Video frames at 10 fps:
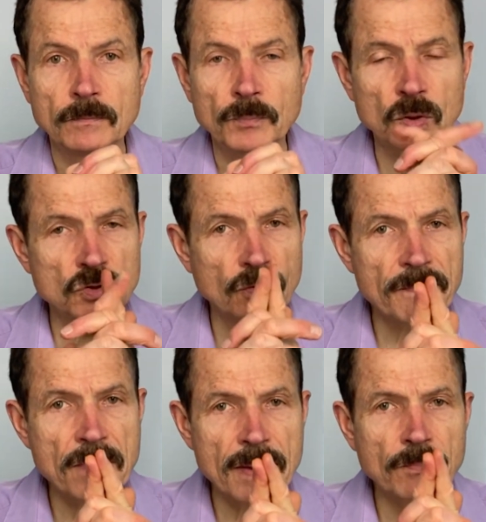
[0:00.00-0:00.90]
Because
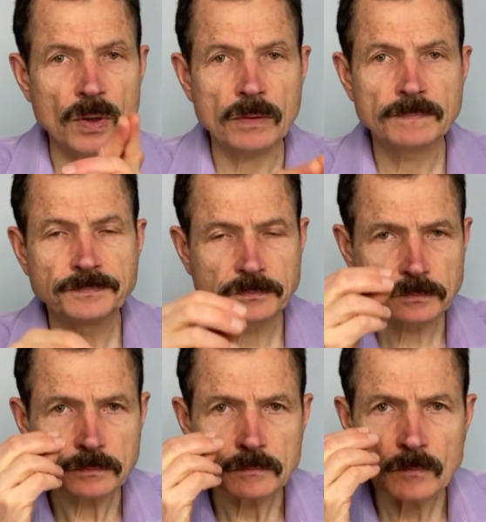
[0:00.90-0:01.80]
remember,
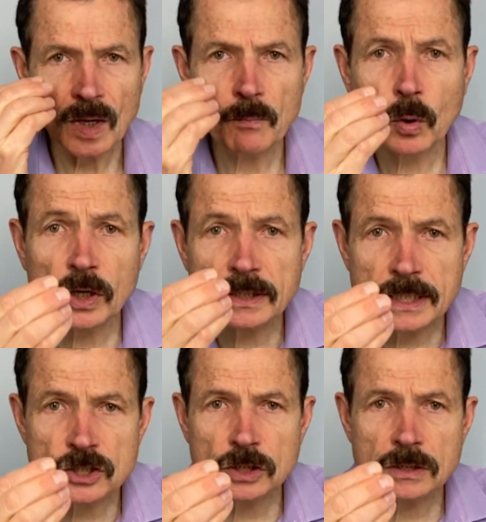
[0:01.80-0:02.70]

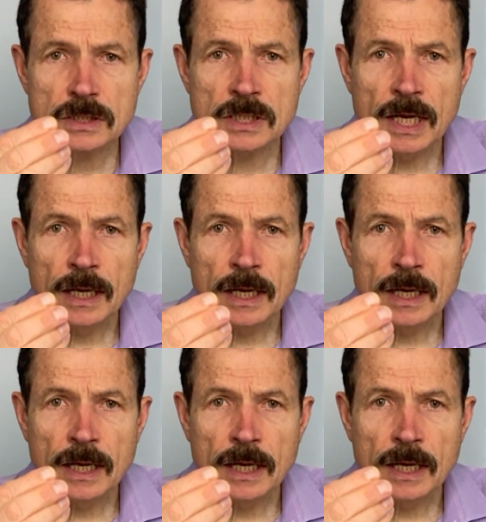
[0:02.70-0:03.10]
politicians